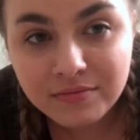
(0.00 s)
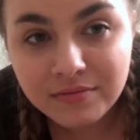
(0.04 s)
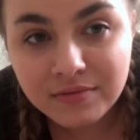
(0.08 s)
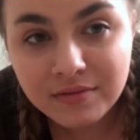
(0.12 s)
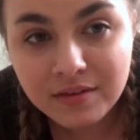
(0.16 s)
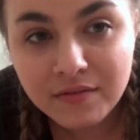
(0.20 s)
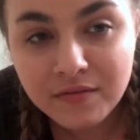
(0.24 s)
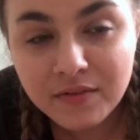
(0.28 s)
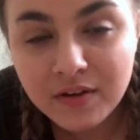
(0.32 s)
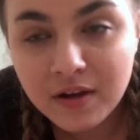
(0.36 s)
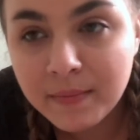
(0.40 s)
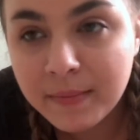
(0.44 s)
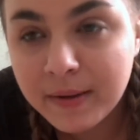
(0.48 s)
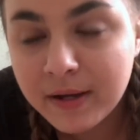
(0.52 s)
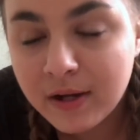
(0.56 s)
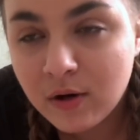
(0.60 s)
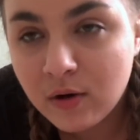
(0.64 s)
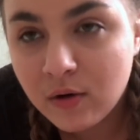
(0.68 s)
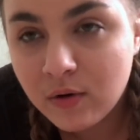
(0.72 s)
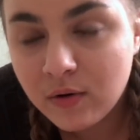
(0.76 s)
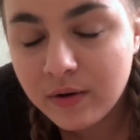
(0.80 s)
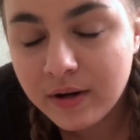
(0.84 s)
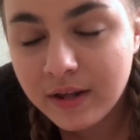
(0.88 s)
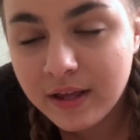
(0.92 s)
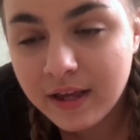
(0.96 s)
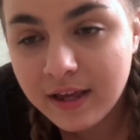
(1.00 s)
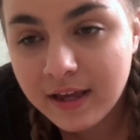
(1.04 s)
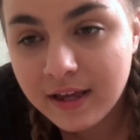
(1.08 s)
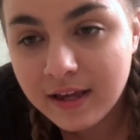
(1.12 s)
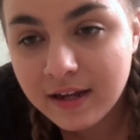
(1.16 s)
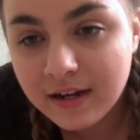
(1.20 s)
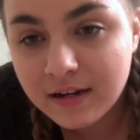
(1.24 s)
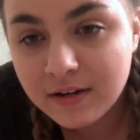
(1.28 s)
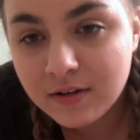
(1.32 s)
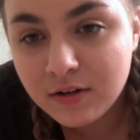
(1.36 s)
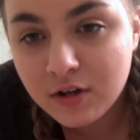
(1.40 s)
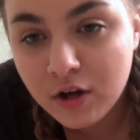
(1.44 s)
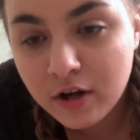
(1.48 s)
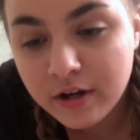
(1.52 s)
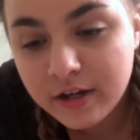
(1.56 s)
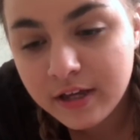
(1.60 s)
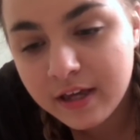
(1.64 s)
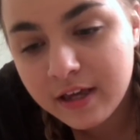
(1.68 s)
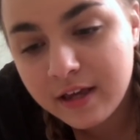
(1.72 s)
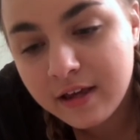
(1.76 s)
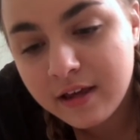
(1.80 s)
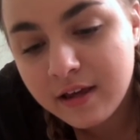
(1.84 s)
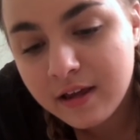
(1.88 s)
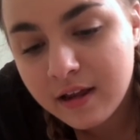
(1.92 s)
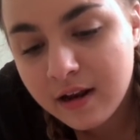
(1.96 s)
living on my own and
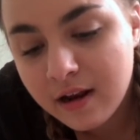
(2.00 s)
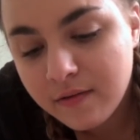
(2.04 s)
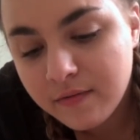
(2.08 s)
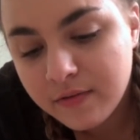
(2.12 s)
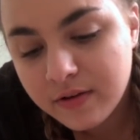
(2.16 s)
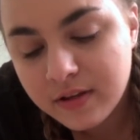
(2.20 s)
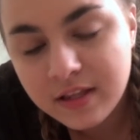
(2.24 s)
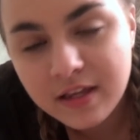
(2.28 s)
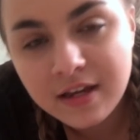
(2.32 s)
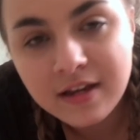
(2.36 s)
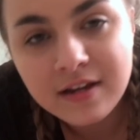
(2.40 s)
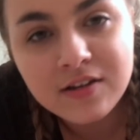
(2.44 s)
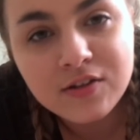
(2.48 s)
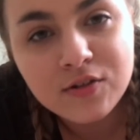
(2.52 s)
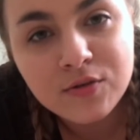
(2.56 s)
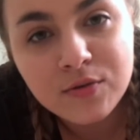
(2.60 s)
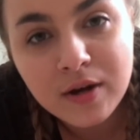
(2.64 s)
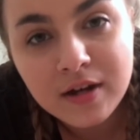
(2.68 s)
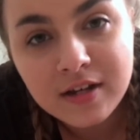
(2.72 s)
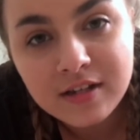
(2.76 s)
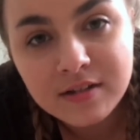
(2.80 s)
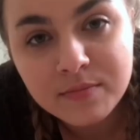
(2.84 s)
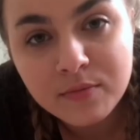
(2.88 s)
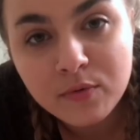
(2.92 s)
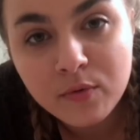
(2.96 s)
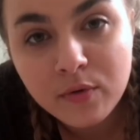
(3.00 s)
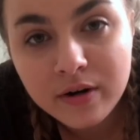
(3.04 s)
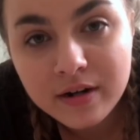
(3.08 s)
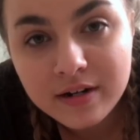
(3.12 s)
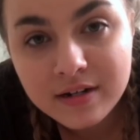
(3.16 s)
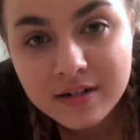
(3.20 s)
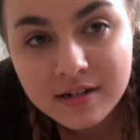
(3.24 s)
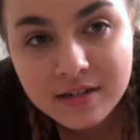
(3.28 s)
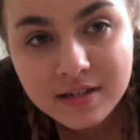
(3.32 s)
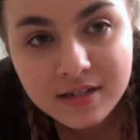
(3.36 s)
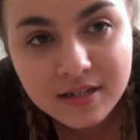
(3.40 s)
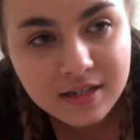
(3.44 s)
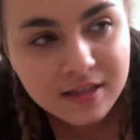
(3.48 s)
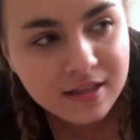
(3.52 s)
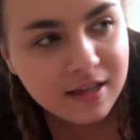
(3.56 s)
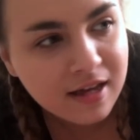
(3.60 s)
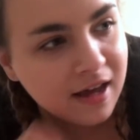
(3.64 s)
cooking and everything, because you guys have been wanting to see